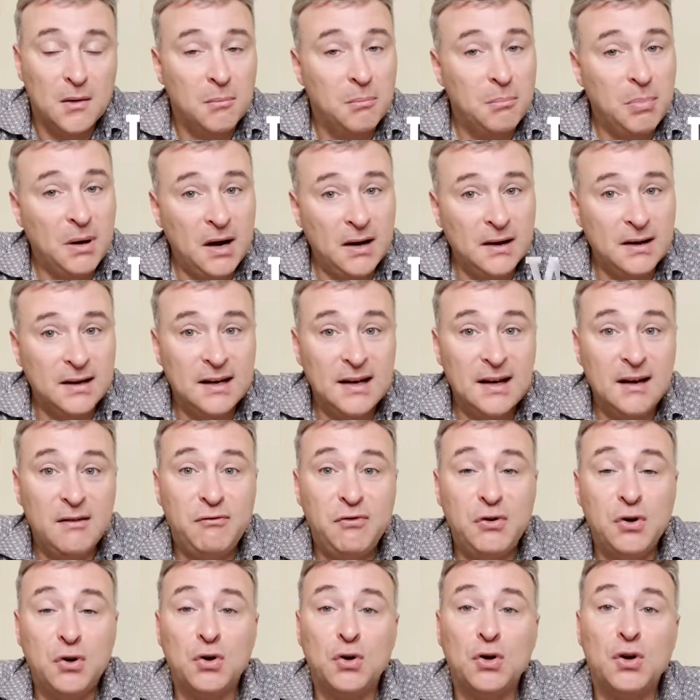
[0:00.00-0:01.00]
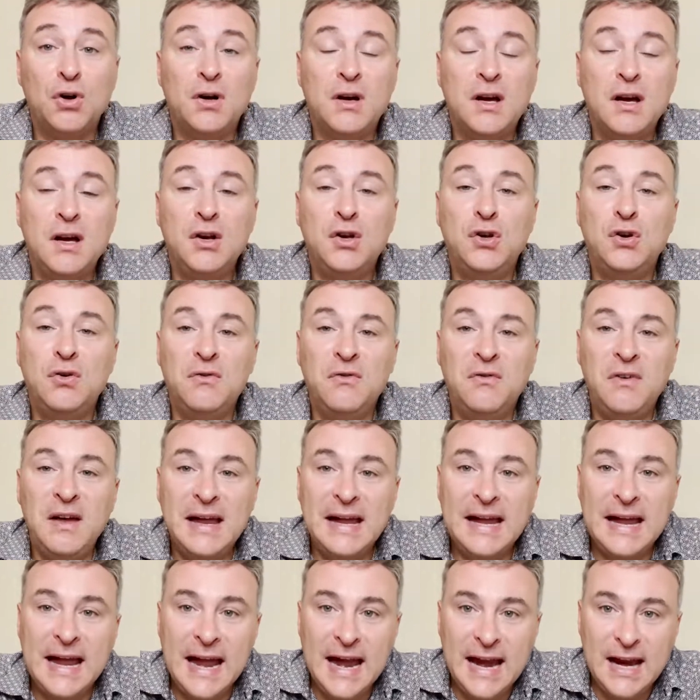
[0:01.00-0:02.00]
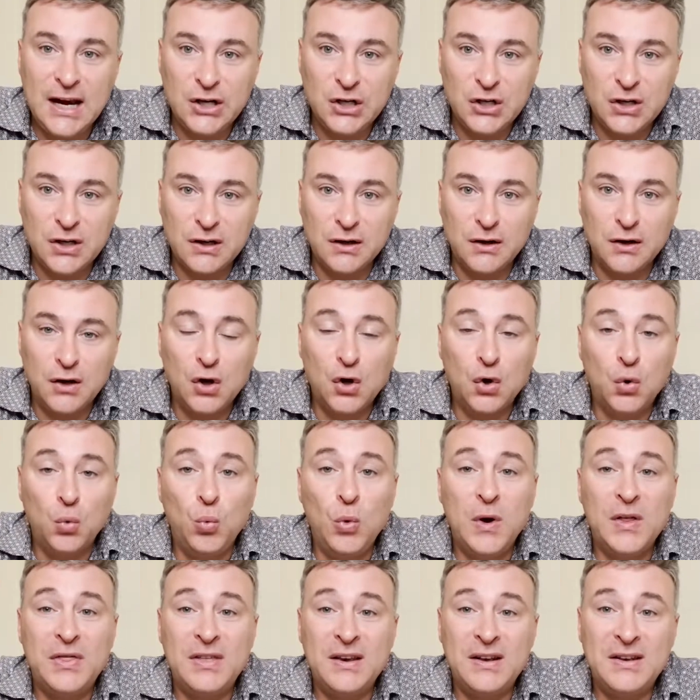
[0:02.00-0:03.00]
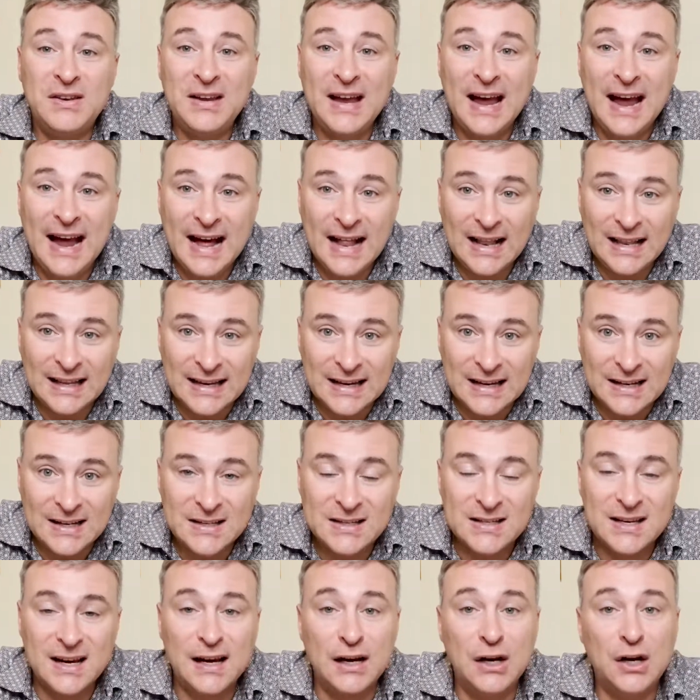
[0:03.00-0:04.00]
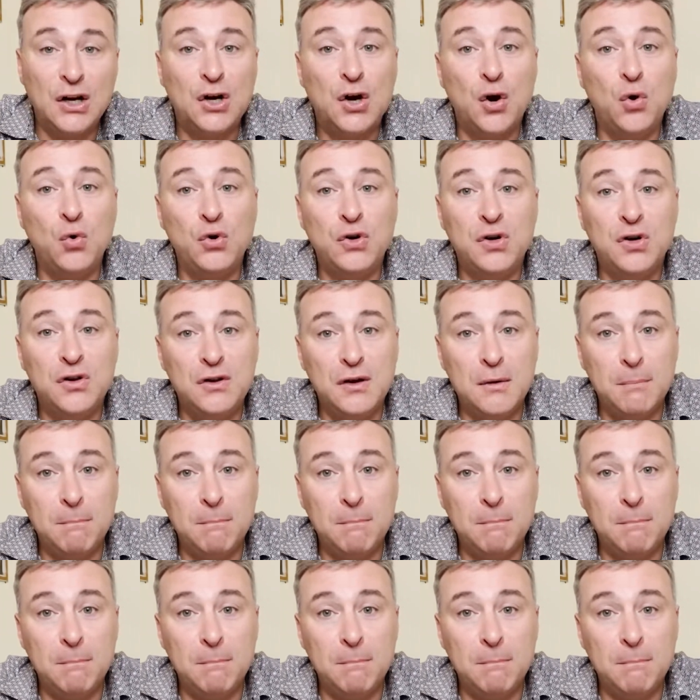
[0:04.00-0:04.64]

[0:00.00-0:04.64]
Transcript: But if you're looking to vacation with Italians and go to the